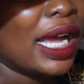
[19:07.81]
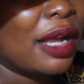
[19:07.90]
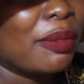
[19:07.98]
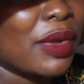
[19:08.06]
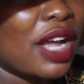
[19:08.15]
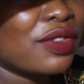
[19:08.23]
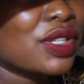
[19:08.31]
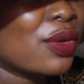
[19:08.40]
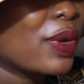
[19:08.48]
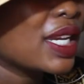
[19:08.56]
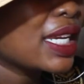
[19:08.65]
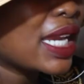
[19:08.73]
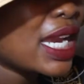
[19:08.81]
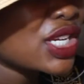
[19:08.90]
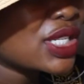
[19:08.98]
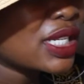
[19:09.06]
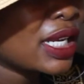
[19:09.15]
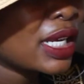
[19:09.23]
After
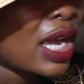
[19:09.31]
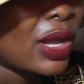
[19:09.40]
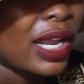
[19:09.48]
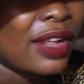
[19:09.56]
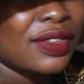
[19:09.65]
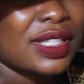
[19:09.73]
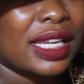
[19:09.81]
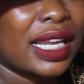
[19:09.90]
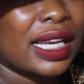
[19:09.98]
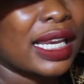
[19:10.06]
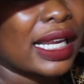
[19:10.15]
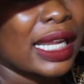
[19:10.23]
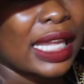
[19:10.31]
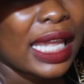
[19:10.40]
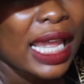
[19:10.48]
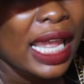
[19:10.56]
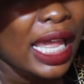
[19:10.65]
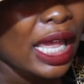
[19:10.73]
radiation, I'd have to get like a
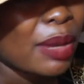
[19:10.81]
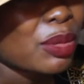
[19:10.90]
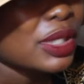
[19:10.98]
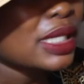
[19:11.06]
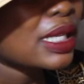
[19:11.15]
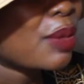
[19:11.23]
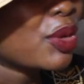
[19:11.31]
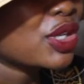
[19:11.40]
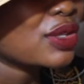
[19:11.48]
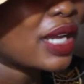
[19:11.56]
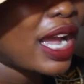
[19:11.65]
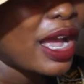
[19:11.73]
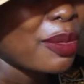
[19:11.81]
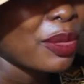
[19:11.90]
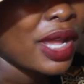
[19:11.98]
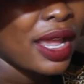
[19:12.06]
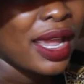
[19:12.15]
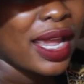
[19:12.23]
cab and someone to come
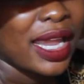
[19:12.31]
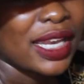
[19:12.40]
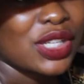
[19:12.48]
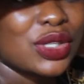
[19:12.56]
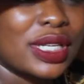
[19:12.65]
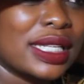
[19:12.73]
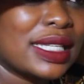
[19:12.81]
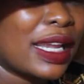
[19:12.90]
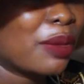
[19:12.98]
and actually take me